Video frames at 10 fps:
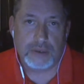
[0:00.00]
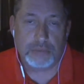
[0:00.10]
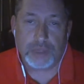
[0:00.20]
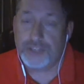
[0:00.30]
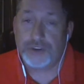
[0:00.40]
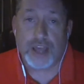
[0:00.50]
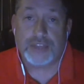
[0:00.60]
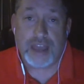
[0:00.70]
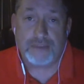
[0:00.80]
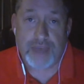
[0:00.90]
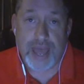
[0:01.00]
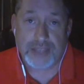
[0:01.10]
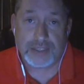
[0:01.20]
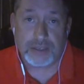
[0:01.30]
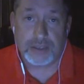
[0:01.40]
Police are not that
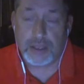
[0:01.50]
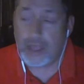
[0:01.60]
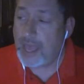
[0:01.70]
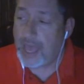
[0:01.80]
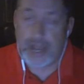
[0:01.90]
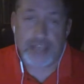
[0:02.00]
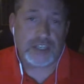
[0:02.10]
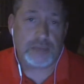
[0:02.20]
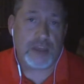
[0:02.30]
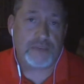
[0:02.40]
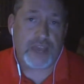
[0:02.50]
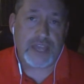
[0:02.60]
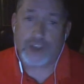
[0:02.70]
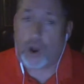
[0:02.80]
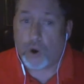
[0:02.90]
fast. And SWFA
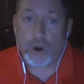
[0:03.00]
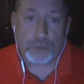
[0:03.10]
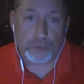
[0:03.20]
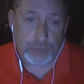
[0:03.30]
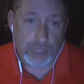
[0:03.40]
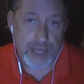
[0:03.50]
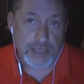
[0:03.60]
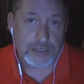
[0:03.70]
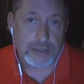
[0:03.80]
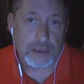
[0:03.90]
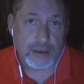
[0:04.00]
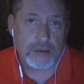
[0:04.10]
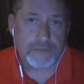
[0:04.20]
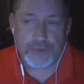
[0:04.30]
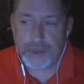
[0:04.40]
is a horrible place
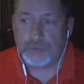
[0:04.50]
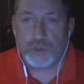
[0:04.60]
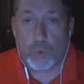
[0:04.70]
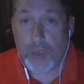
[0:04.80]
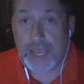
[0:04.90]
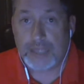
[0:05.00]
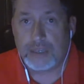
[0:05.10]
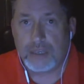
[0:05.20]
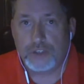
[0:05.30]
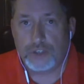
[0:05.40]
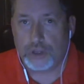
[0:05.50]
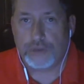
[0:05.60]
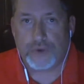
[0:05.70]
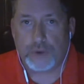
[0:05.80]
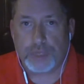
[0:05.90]
for them to wait to look
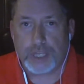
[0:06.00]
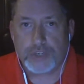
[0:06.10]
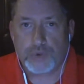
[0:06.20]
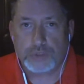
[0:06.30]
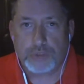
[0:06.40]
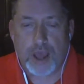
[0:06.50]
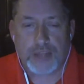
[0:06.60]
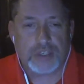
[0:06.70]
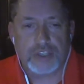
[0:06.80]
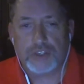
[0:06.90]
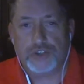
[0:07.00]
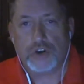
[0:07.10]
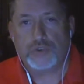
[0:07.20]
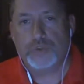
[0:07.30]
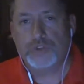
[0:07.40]
for a police response because the
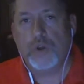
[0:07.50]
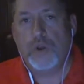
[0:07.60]
church was